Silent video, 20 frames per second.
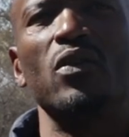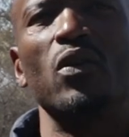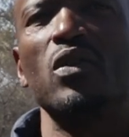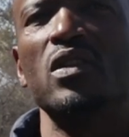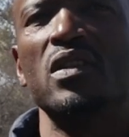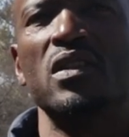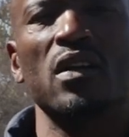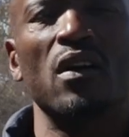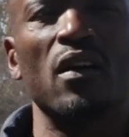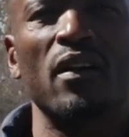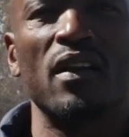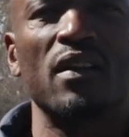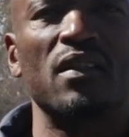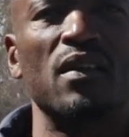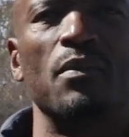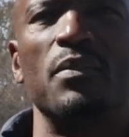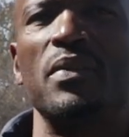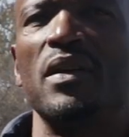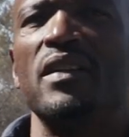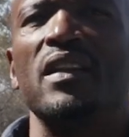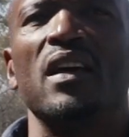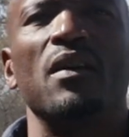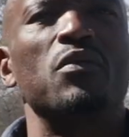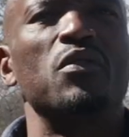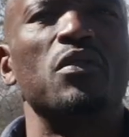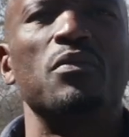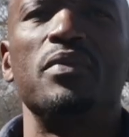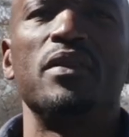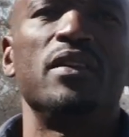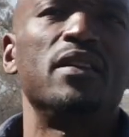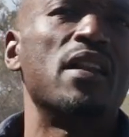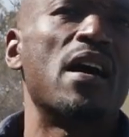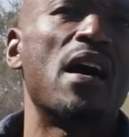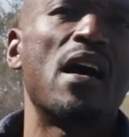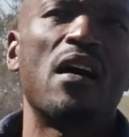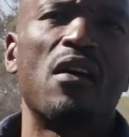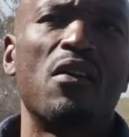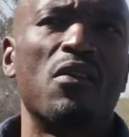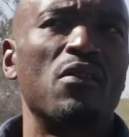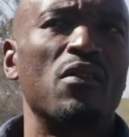who started the BWB
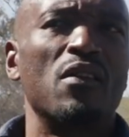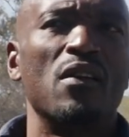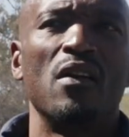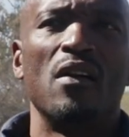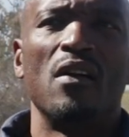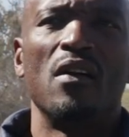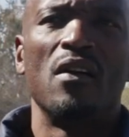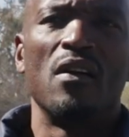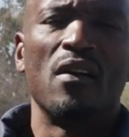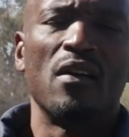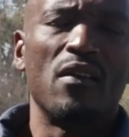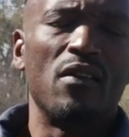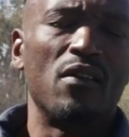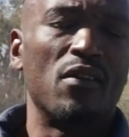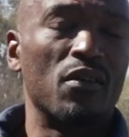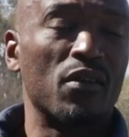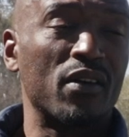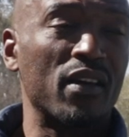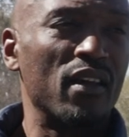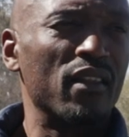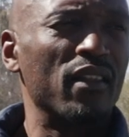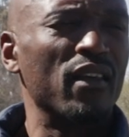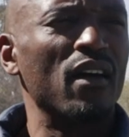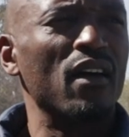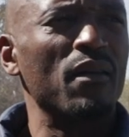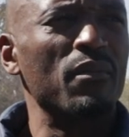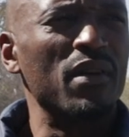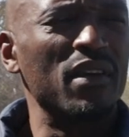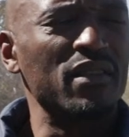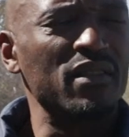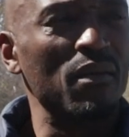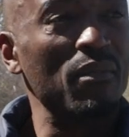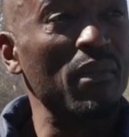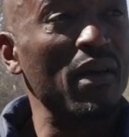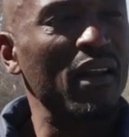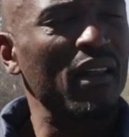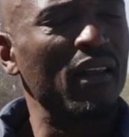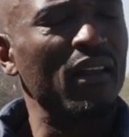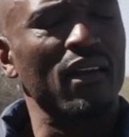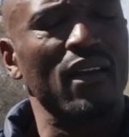now. He's
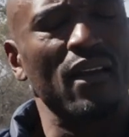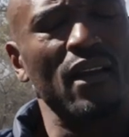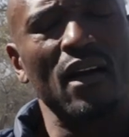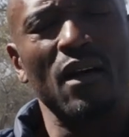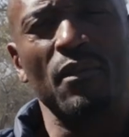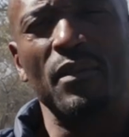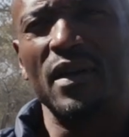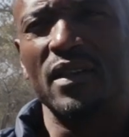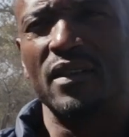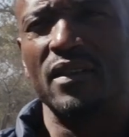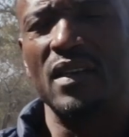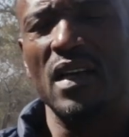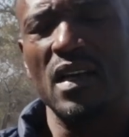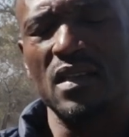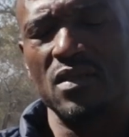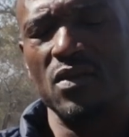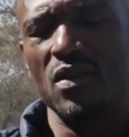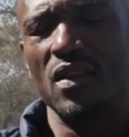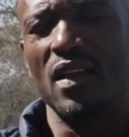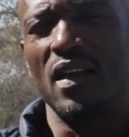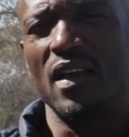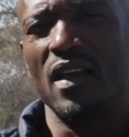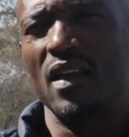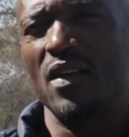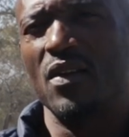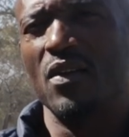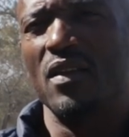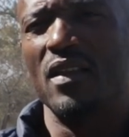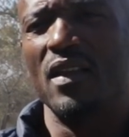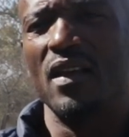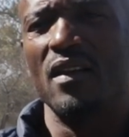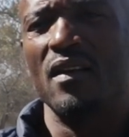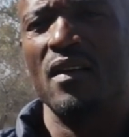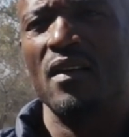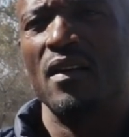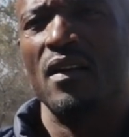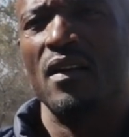American now, but that's neither here nor there.